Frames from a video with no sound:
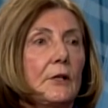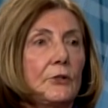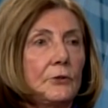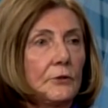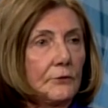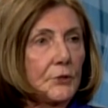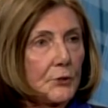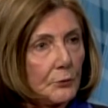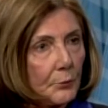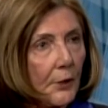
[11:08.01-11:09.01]

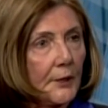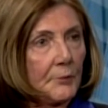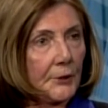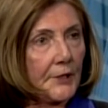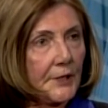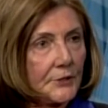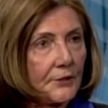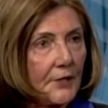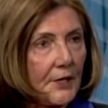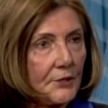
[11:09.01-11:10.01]
universal primary
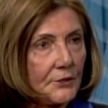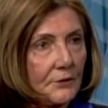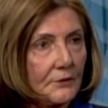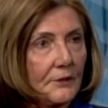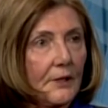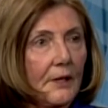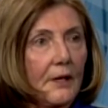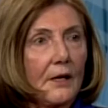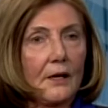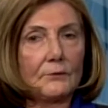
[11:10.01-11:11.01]
education,
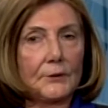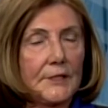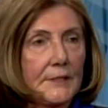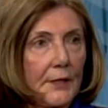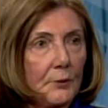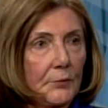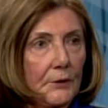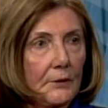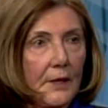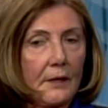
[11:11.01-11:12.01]
for
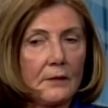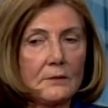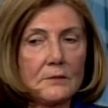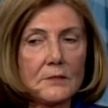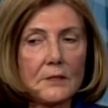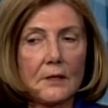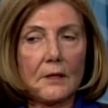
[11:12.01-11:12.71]
example. And